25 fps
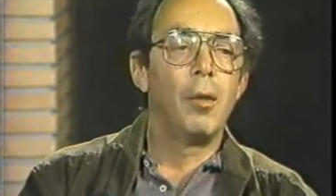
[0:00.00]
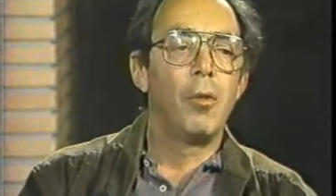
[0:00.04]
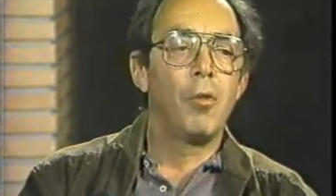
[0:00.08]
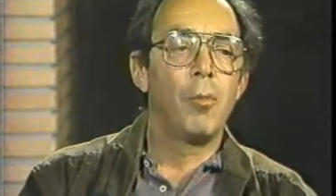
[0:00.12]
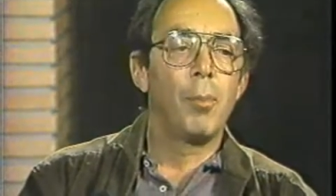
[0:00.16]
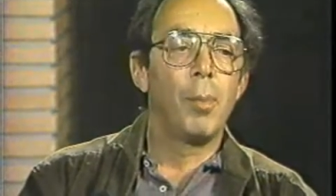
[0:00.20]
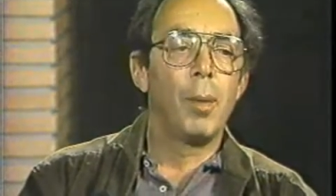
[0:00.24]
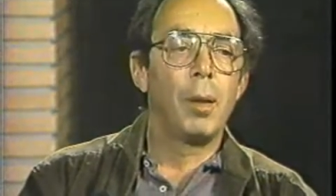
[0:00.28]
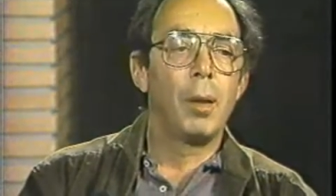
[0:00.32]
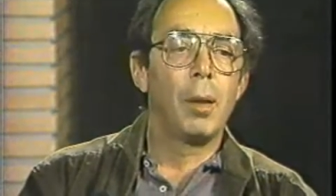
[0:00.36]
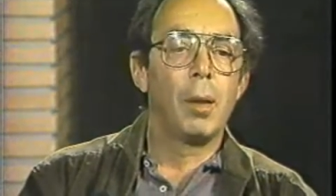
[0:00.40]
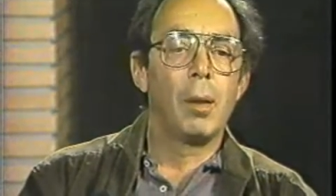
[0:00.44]

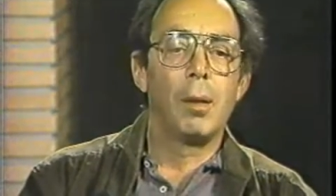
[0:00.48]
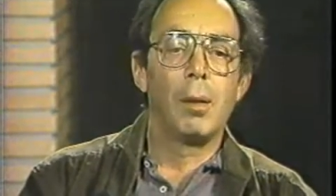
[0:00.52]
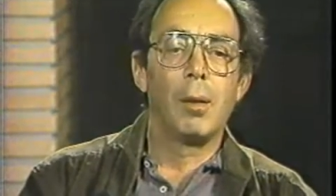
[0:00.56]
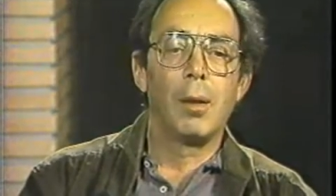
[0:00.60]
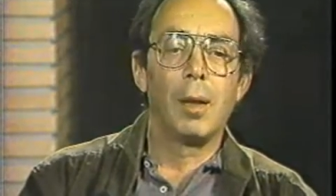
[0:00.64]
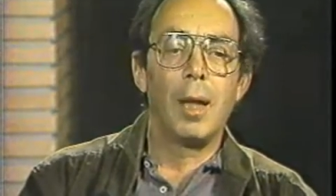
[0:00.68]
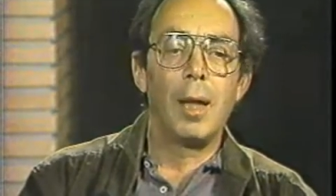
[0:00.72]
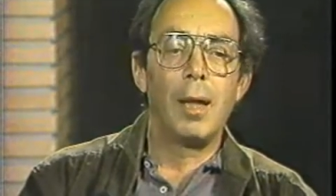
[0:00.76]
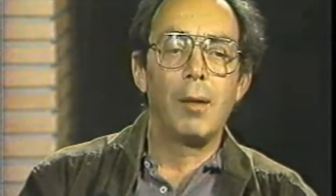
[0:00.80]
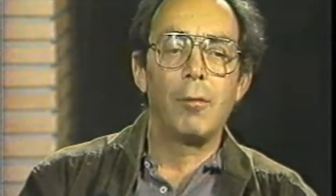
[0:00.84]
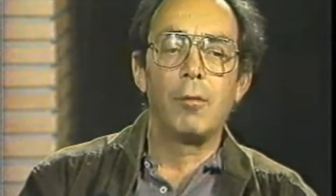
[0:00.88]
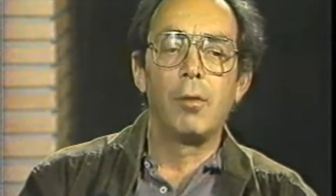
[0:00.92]
spent a
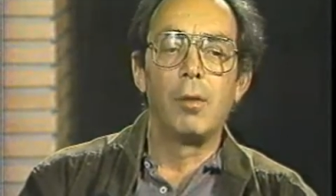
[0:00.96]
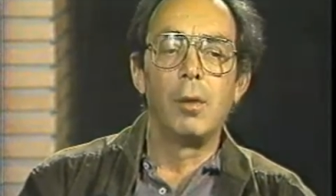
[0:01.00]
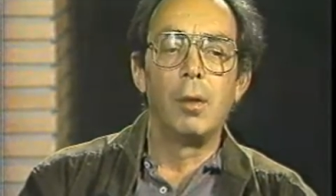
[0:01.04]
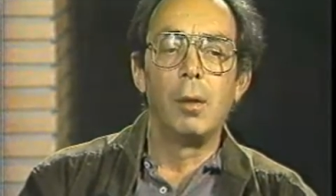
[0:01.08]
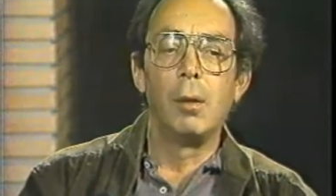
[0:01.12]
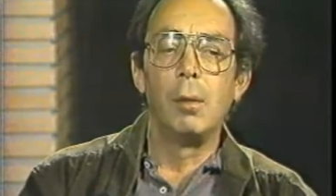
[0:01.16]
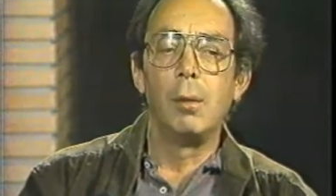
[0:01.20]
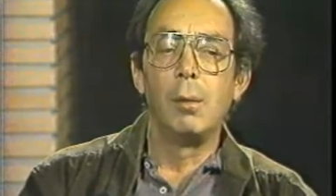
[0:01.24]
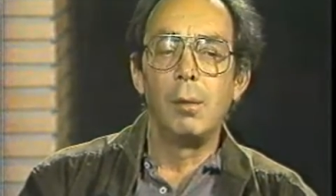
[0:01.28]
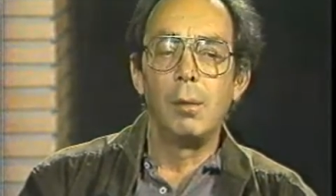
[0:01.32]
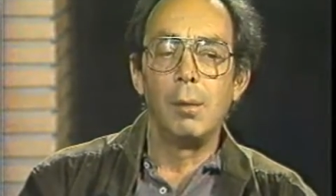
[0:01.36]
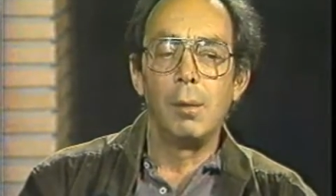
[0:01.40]
whole
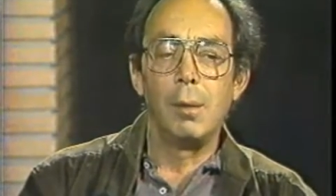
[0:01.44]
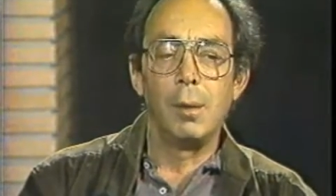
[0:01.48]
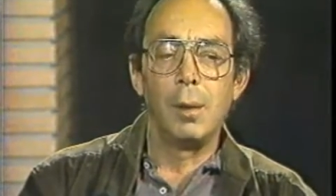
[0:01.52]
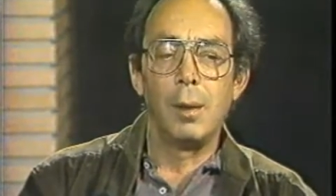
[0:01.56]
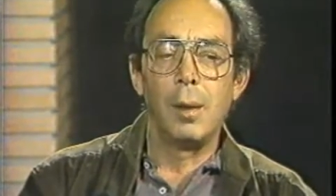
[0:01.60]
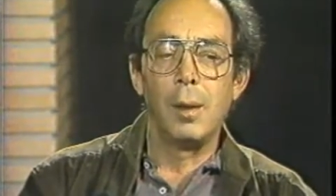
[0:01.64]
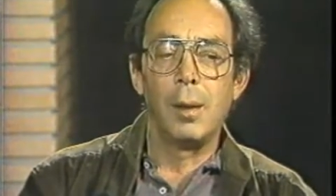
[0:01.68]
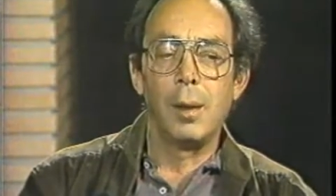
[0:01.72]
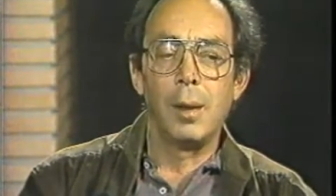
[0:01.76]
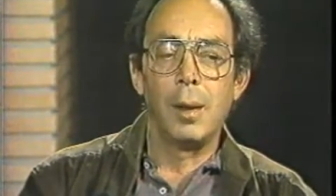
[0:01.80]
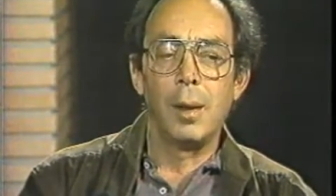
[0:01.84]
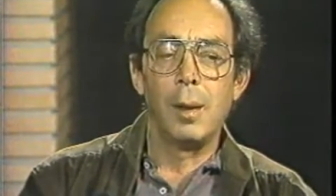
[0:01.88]
afternoon
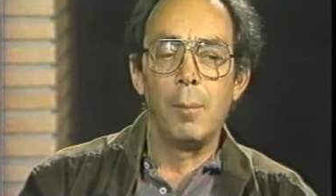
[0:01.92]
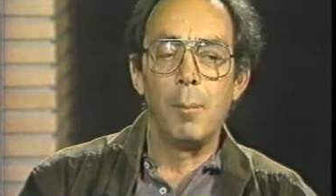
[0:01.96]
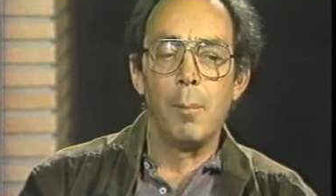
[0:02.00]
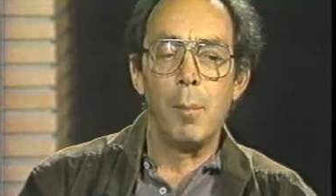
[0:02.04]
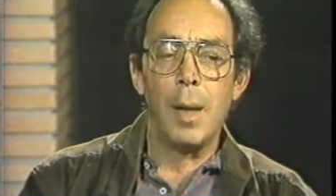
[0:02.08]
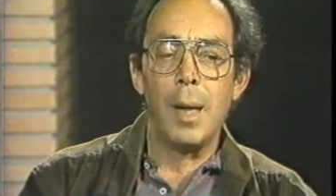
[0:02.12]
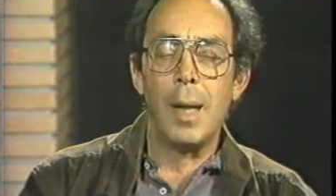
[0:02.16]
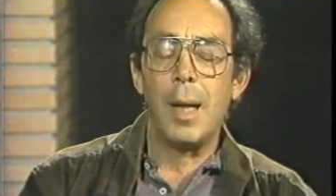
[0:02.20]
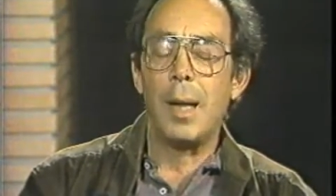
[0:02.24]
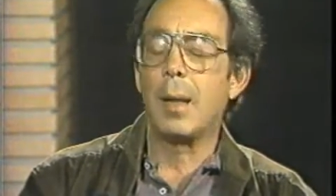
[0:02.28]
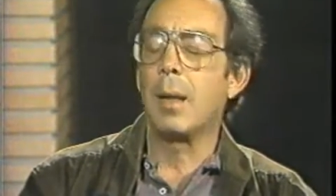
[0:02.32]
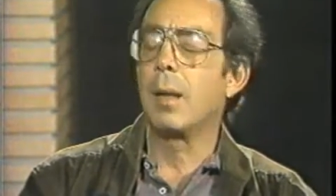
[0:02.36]
in a
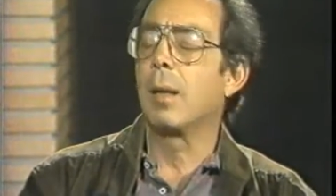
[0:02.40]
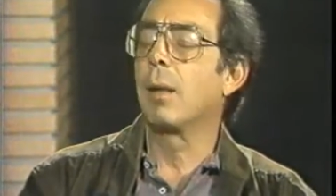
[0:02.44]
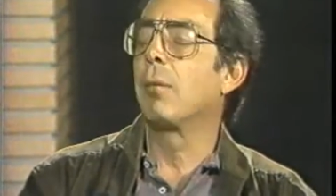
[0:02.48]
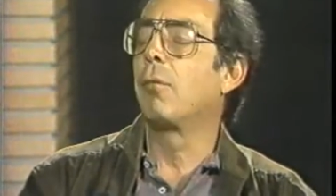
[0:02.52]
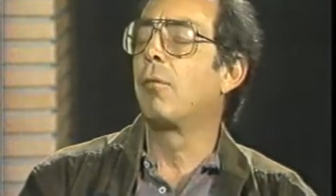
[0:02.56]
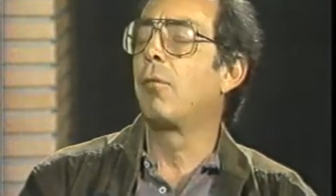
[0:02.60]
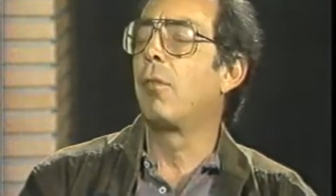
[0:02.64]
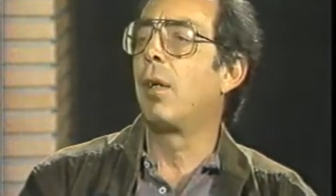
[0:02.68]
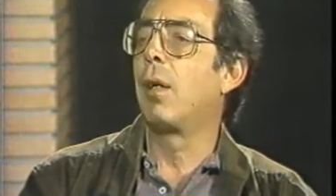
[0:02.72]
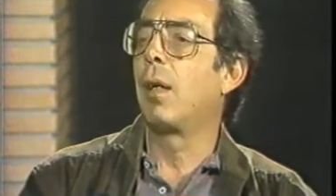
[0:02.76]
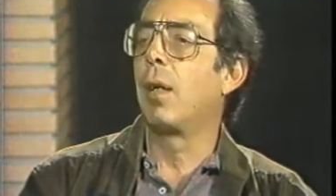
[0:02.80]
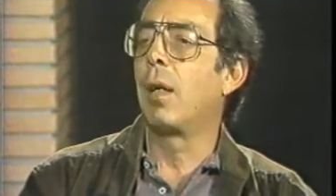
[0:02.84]
mock
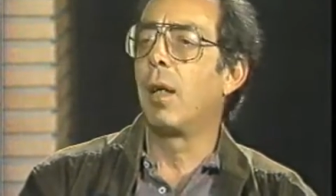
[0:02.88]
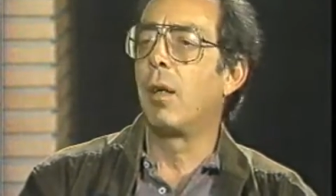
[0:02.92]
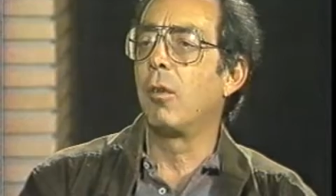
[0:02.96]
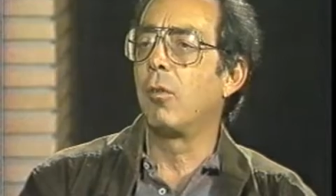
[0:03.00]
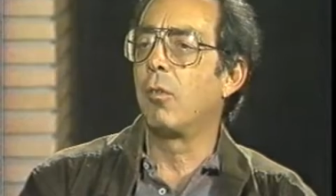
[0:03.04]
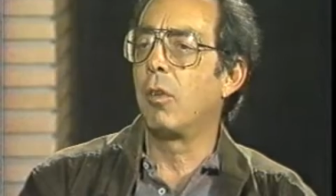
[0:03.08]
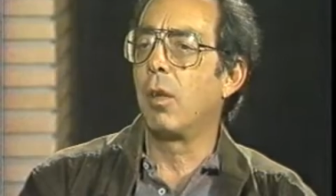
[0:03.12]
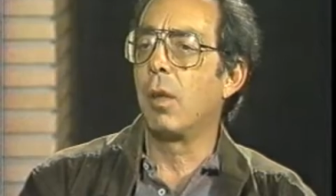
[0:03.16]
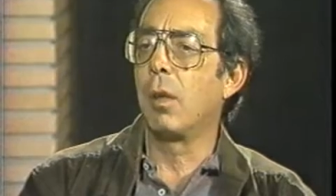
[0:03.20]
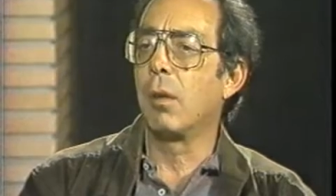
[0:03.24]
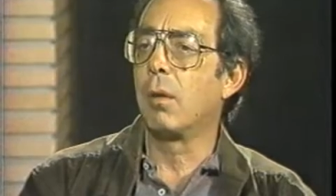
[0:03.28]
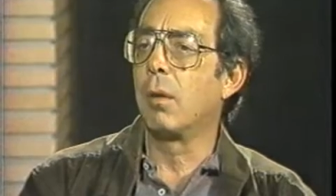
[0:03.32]

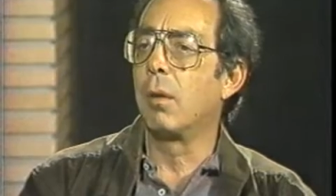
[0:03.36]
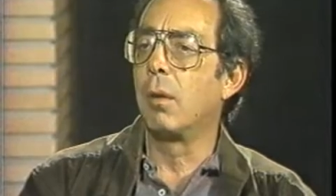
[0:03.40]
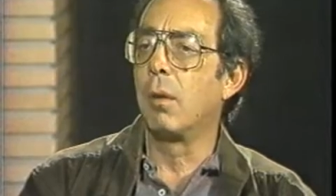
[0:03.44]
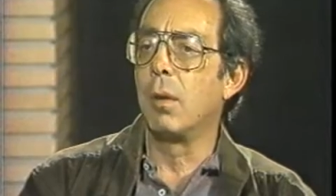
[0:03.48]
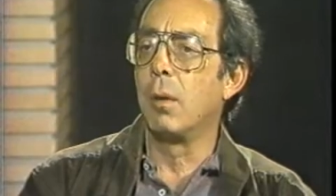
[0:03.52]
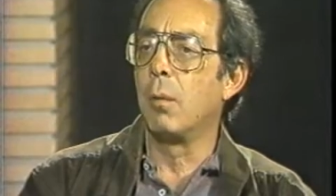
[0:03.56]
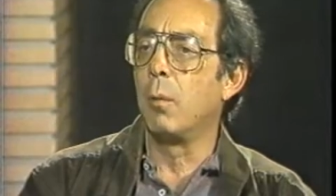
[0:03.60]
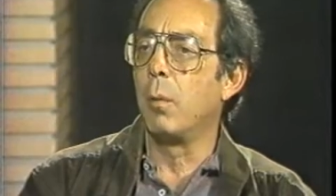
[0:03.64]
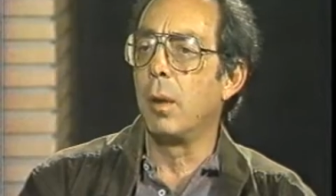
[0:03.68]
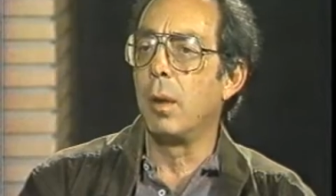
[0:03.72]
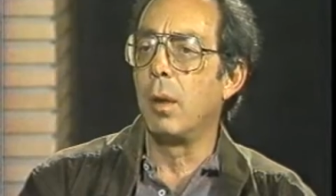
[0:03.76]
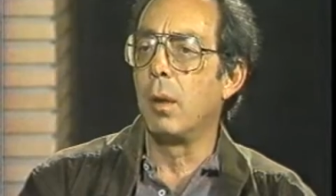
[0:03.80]
fallout shelter
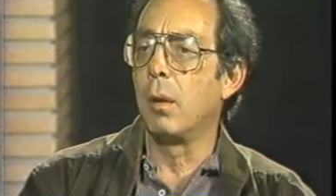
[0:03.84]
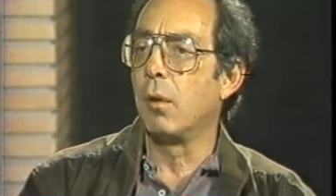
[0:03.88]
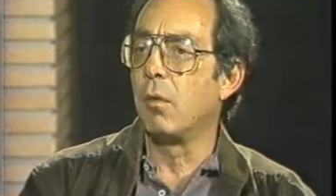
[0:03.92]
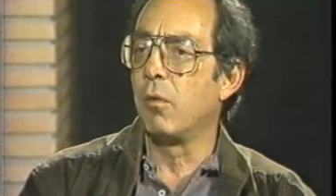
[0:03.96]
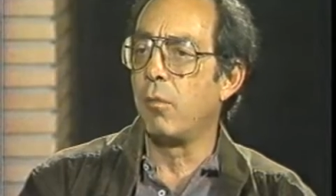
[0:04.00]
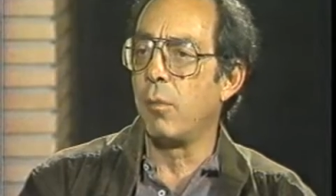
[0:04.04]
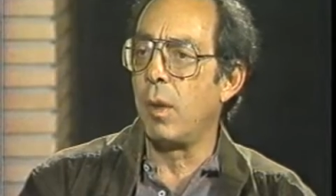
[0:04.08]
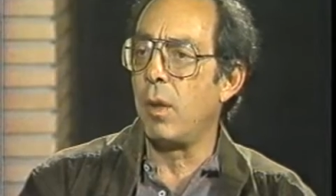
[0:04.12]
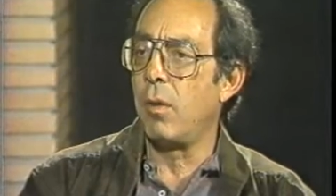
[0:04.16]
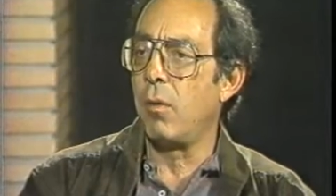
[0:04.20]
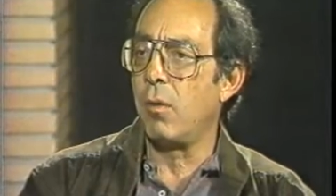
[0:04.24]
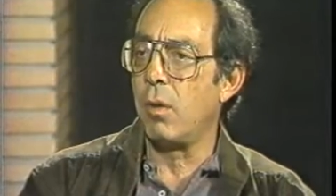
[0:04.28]
in the window
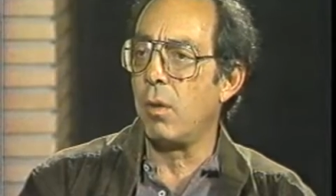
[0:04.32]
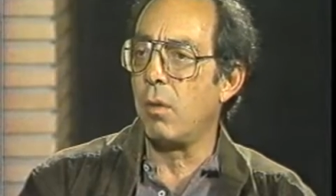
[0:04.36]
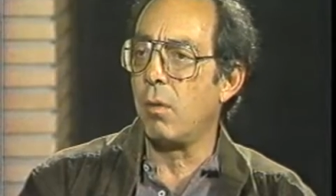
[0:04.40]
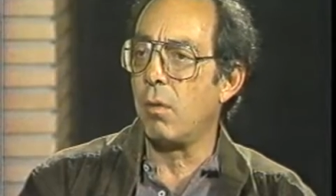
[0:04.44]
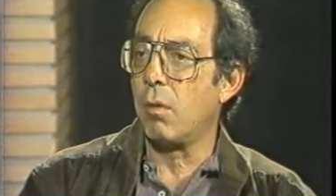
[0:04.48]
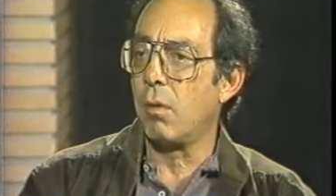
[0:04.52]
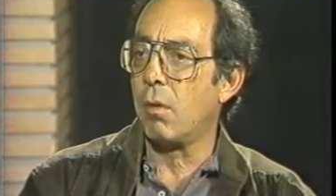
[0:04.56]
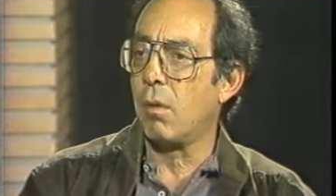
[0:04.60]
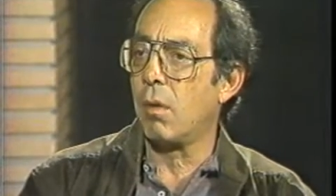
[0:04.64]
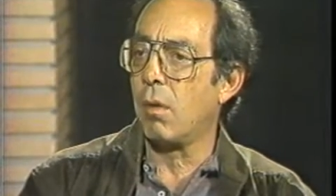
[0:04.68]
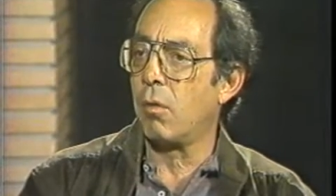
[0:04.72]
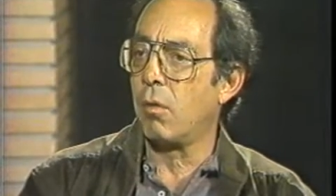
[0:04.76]
of
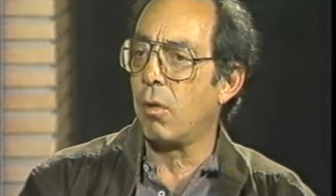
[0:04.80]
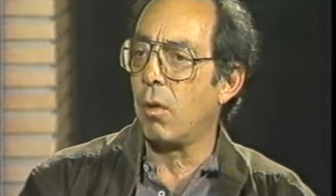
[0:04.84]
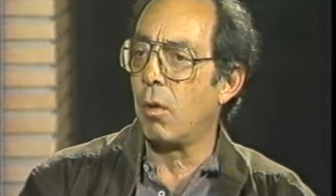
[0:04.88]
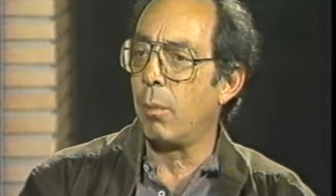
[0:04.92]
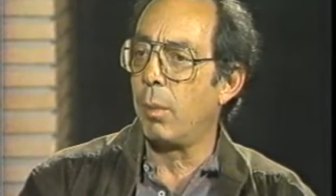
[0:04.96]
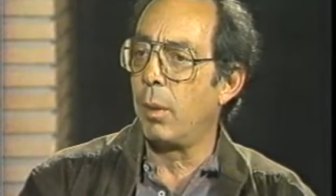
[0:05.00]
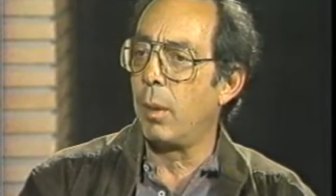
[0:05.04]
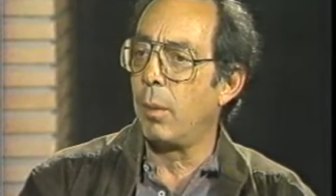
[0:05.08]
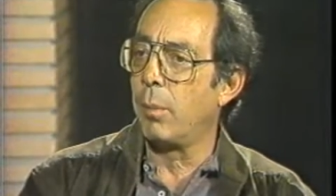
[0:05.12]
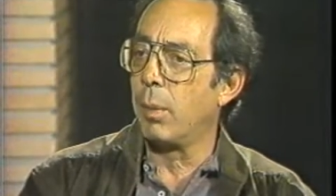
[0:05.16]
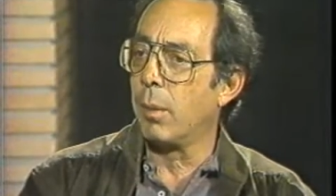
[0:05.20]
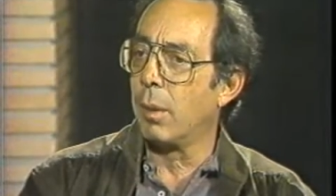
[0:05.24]
Macy's to show
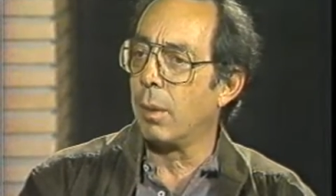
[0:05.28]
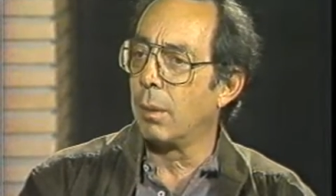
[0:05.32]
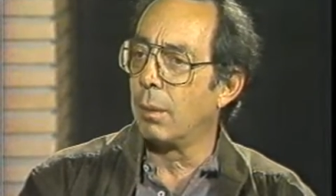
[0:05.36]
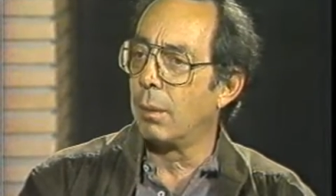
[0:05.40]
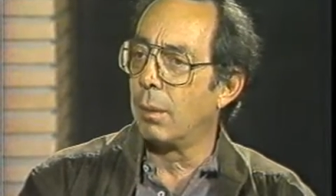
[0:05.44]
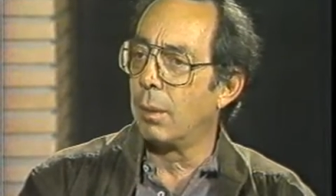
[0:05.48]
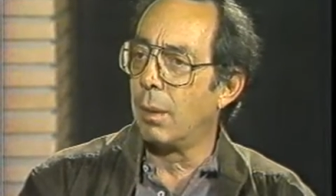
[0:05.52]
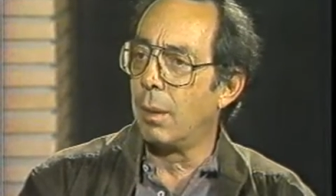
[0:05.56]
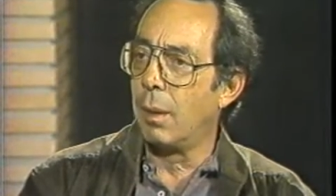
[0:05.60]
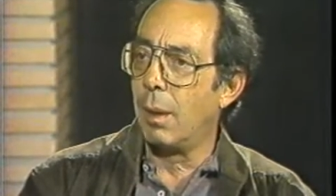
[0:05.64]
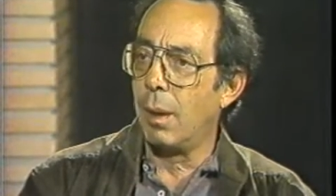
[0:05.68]
people